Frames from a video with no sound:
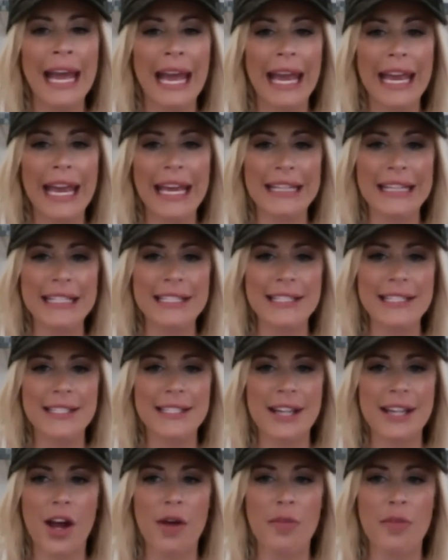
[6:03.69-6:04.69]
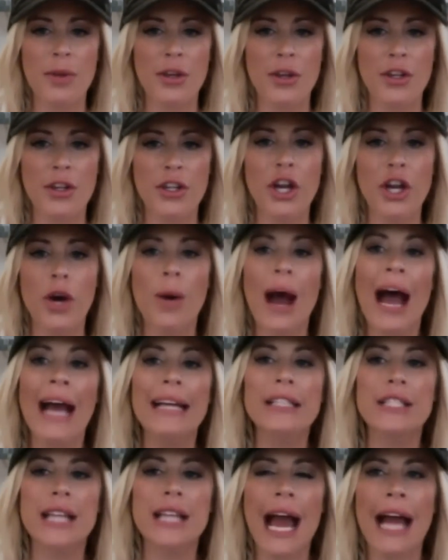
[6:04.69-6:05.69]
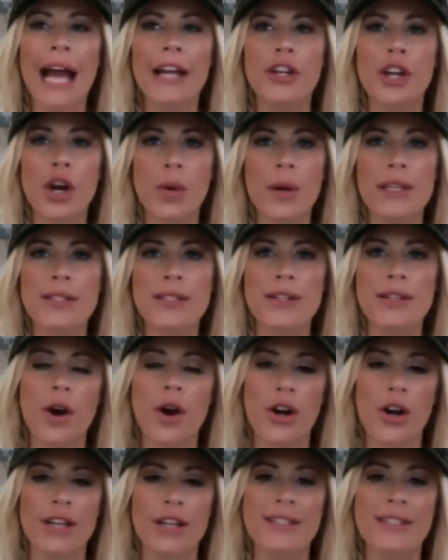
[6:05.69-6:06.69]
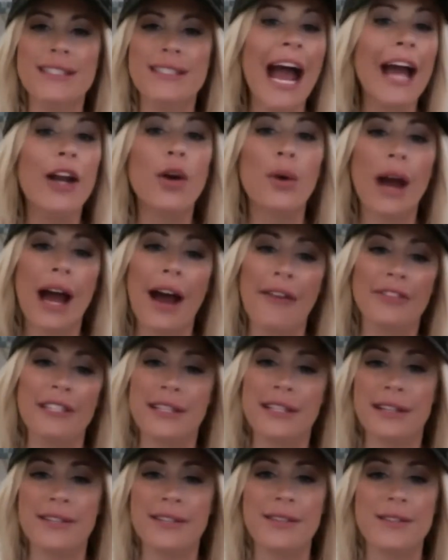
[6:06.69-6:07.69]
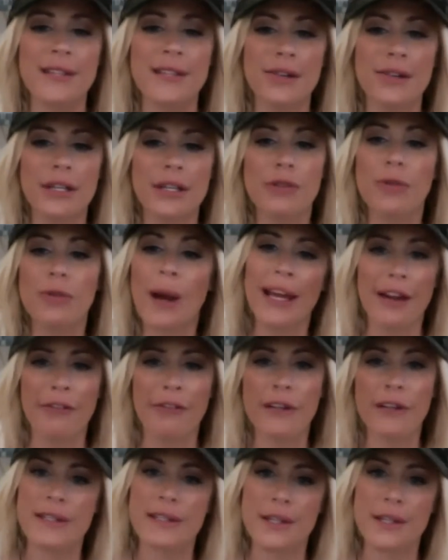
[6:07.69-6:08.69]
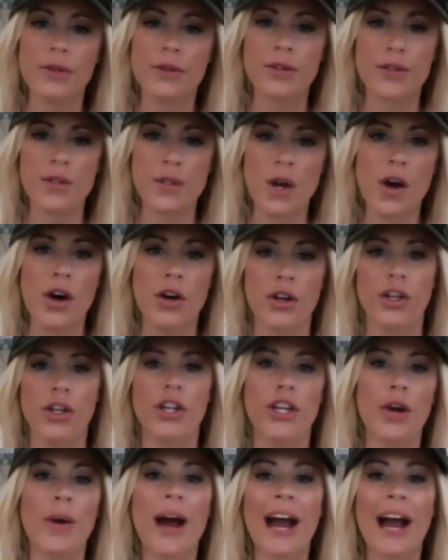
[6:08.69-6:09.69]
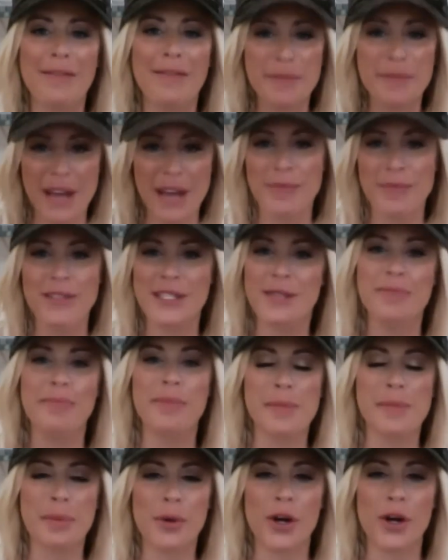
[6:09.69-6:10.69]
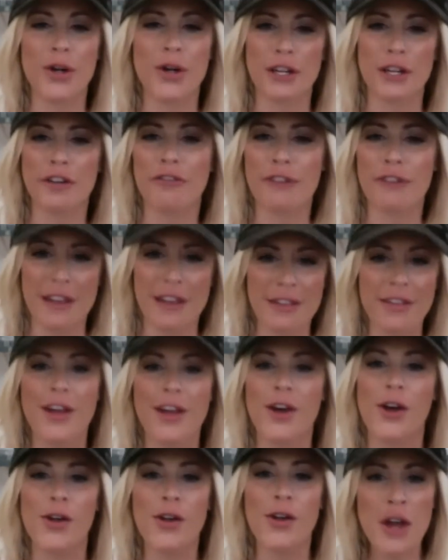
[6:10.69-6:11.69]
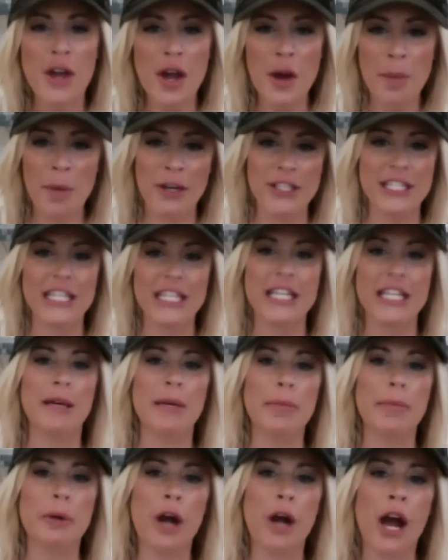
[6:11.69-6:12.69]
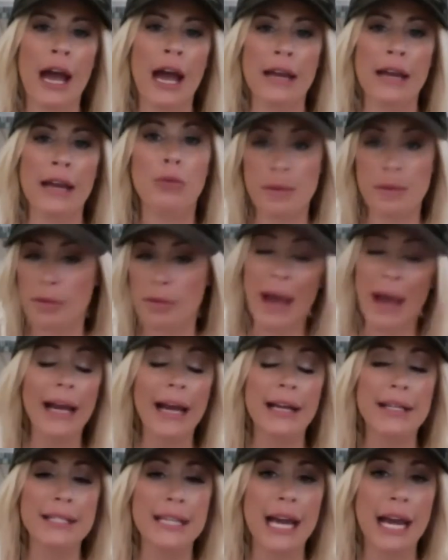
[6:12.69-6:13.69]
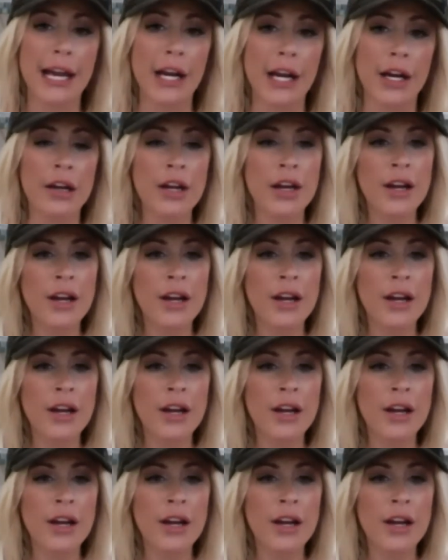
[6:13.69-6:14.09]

And, I know as an artist, I don't have to necessarily write every single song. I've named some people earlier, Faith Hill, Martina McBride, Reba McEntire.